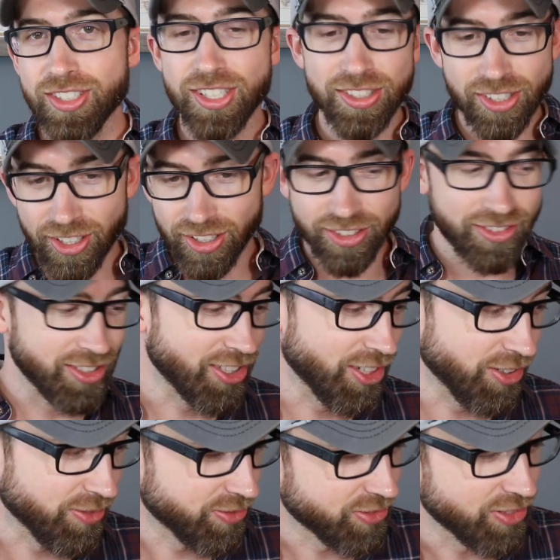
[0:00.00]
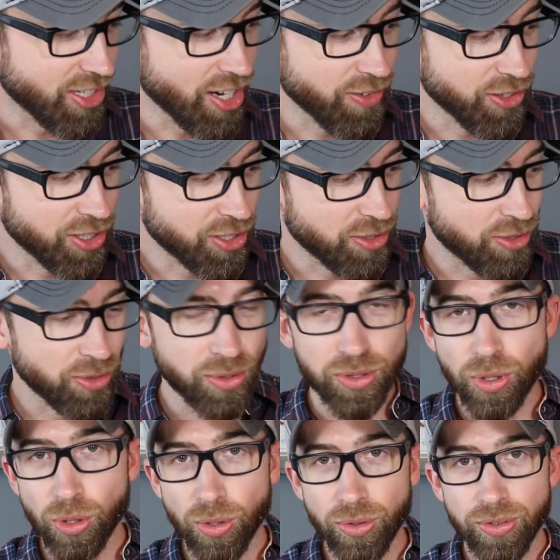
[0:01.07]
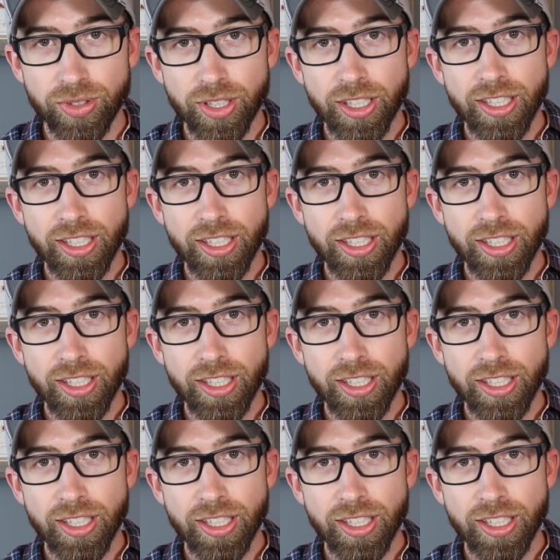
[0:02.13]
she's going to, everything you do is gold.